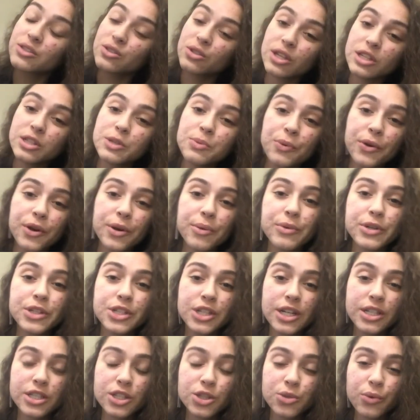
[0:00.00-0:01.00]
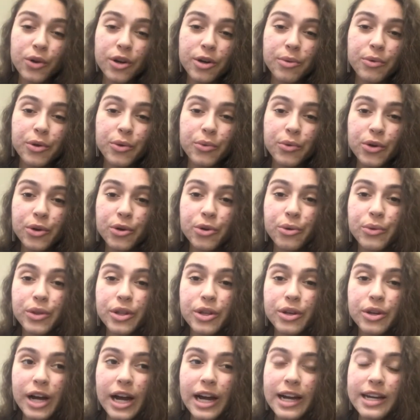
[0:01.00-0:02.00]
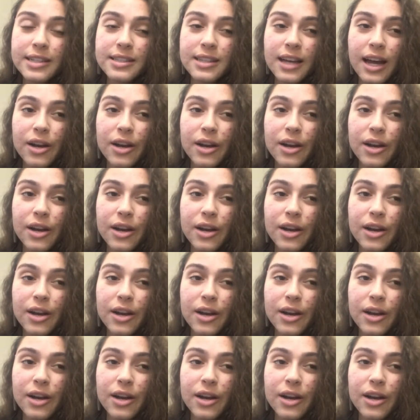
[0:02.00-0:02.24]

So that's pretty much it. I just want to be real with you guys.